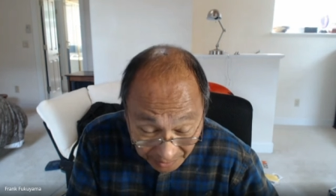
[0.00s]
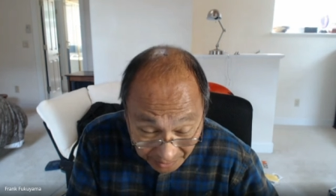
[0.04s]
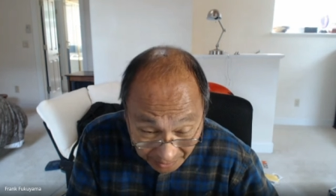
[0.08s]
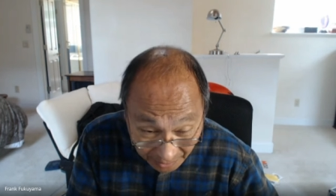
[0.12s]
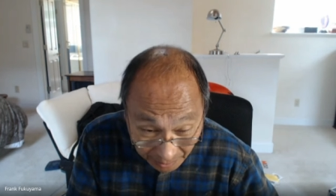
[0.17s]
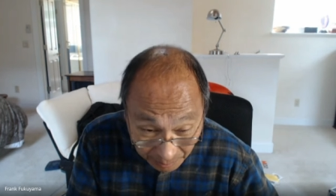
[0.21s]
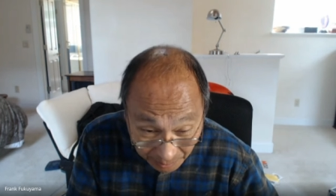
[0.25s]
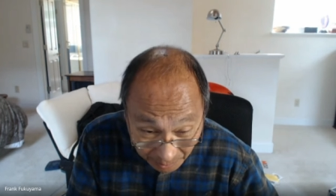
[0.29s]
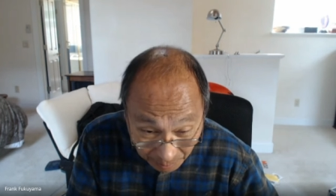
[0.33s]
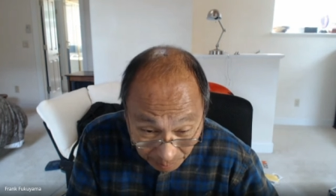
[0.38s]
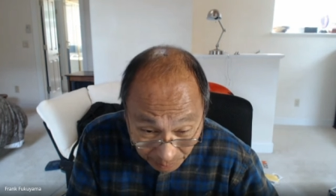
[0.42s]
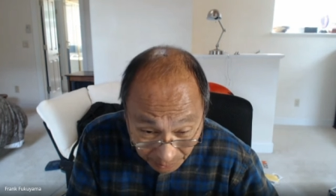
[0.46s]
they've
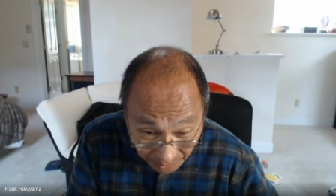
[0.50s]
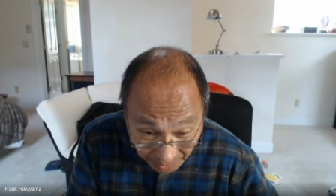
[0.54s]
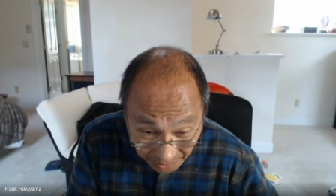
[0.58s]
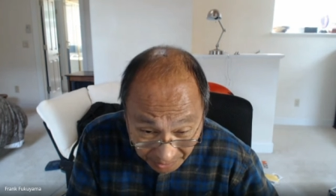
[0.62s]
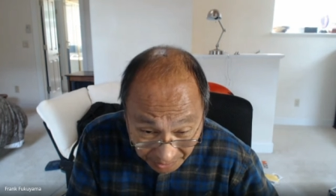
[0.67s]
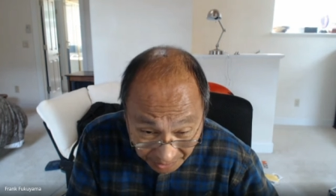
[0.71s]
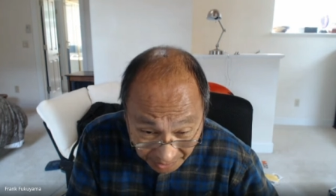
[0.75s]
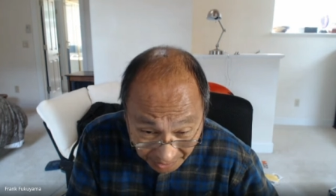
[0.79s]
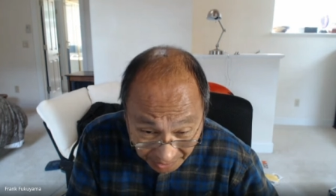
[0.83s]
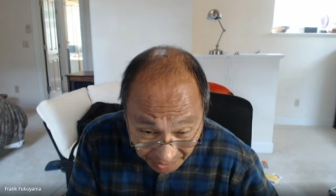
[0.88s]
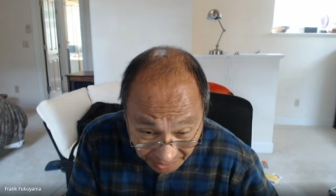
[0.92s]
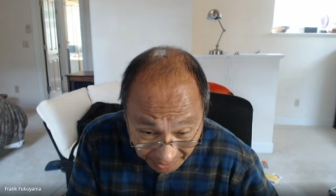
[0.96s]
been pretty
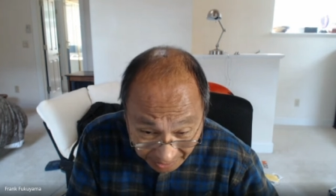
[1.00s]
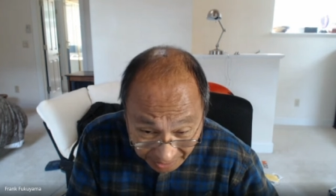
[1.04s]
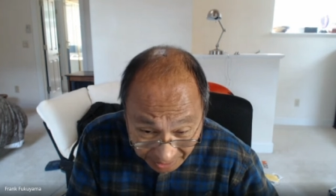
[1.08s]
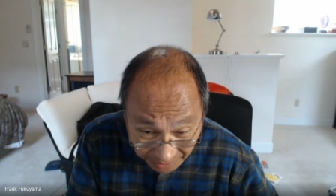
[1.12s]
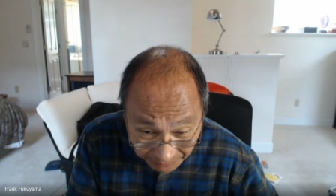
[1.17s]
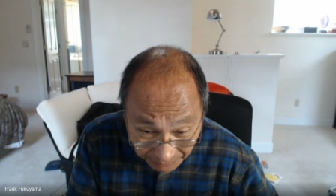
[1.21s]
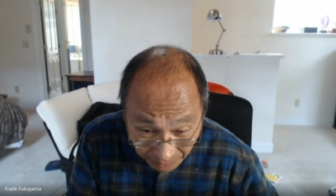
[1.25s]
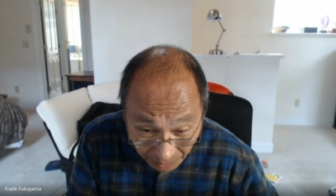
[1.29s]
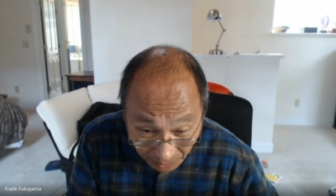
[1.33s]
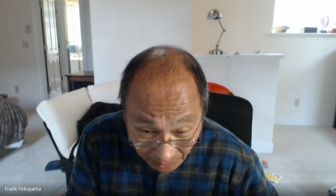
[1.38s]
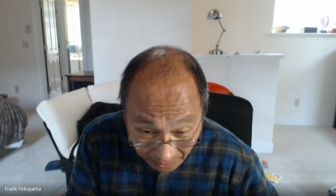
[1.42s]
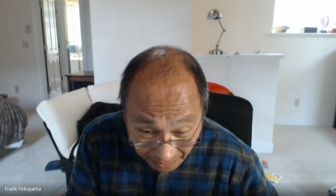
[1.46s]

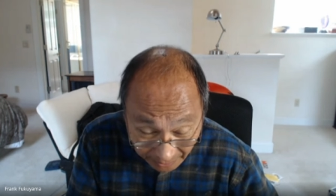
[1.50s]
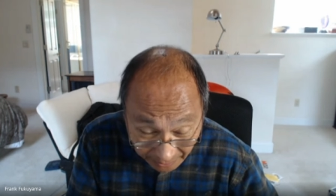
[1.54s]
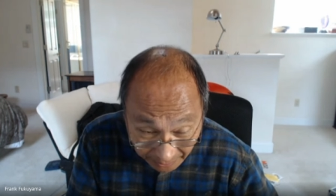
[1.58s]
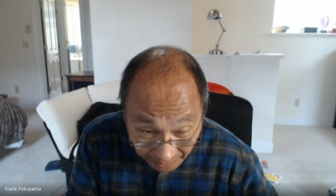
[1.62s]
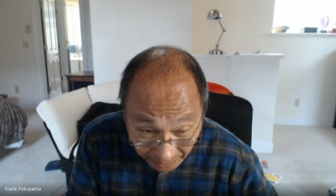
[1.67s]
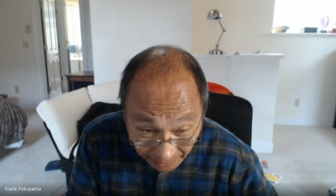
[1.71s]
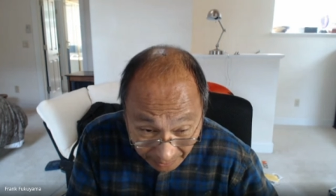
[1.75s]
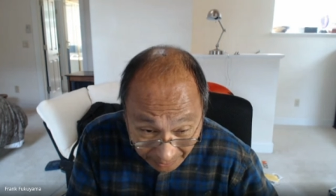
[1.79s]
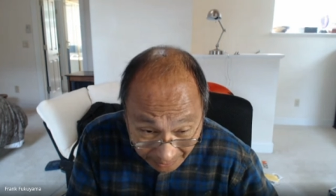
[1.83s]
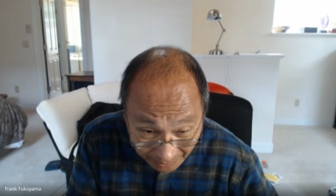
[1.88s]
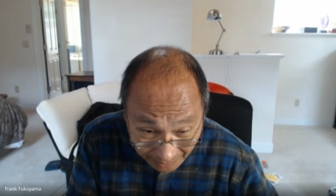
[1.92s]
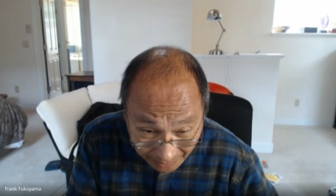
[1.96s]
successful
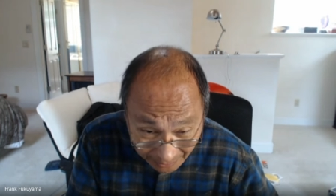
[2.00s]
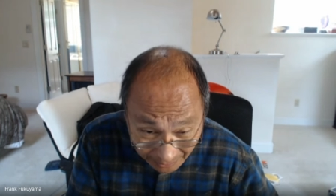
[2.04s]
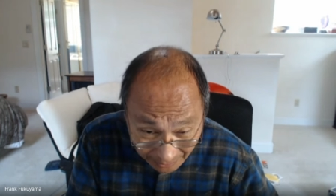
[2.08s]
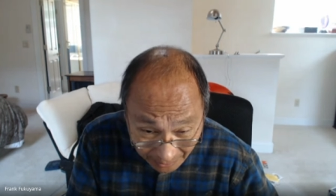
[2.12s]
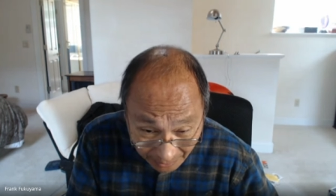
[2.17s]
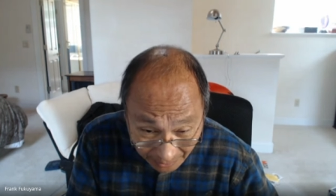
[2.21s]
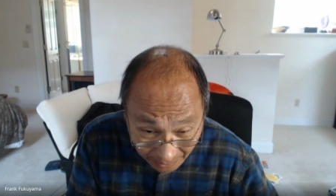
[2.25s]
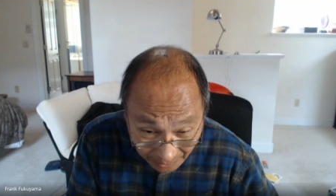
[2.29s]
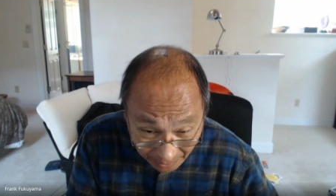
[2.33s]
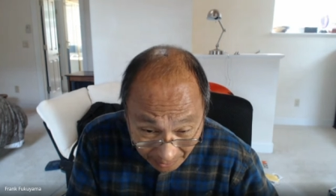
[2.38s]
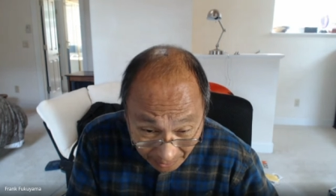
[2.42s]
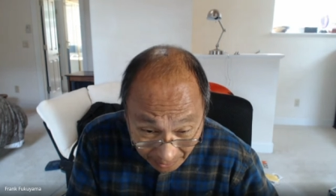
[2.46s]
in
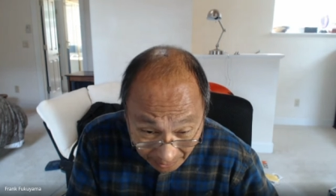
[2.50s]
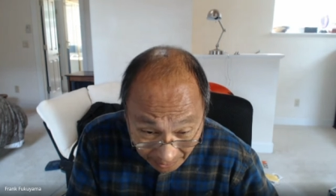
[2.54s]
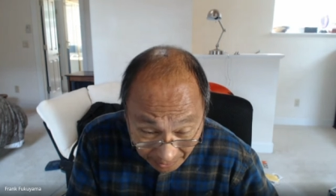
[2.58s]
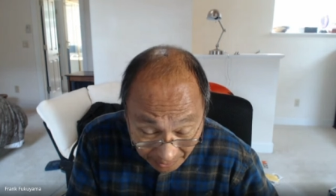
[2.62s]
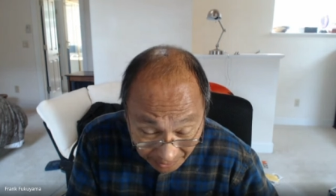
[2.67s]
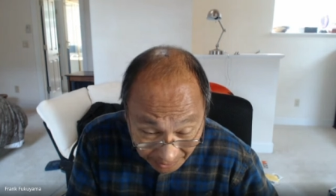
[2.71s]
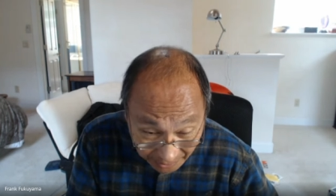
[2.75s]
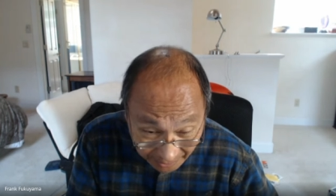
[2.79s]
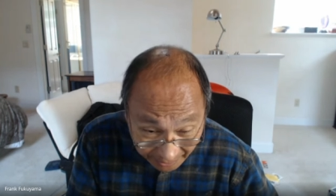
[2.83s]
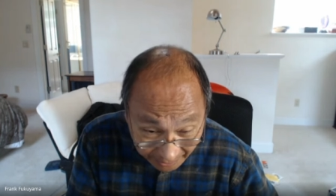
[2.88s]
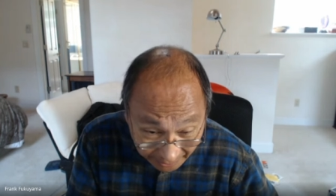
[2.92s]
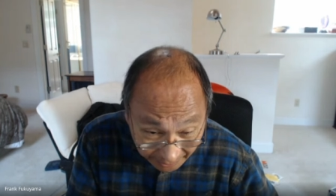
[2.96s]

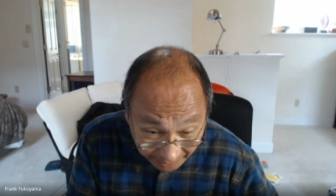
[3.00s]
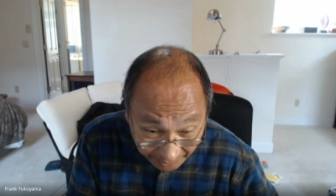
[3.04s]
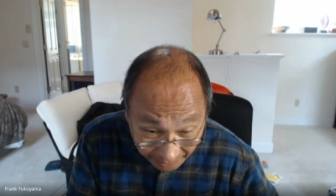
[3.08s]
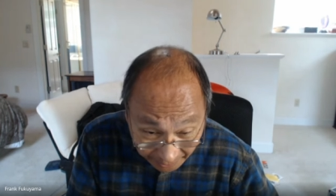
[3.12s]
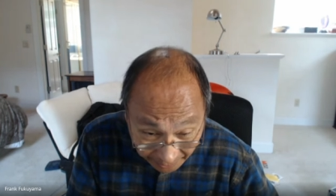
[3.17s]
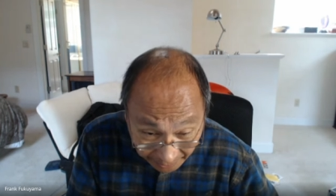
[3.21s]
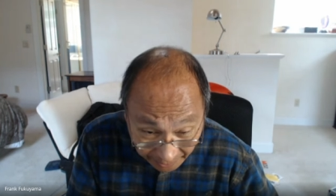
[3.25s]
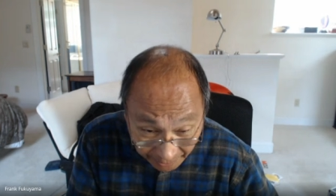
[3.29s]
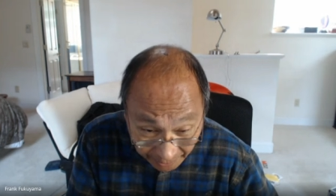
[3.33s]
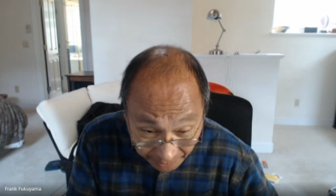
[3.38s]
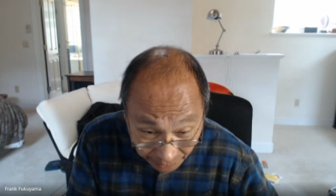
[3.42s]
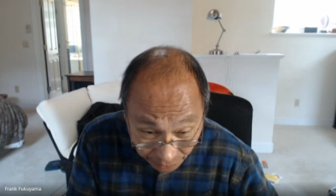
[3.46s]
containing
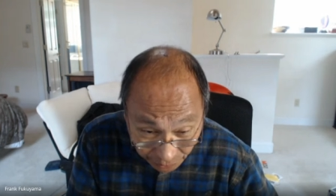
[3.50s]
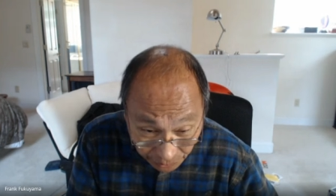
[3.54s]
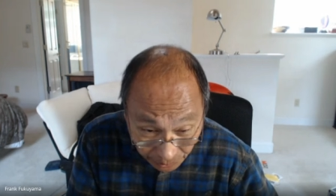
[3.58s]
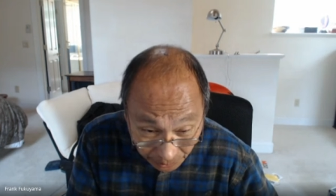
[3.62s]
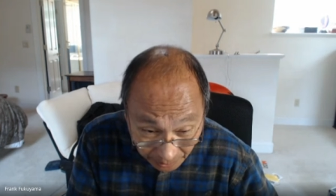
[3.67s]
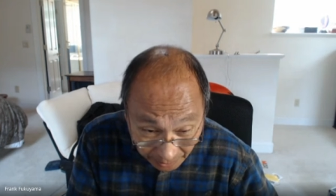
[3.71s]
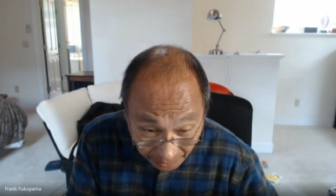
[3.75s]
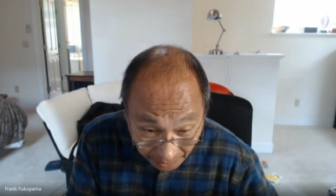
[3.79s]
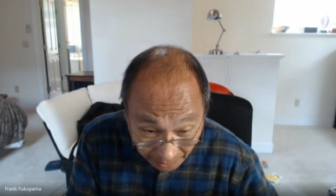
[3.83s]
it and doing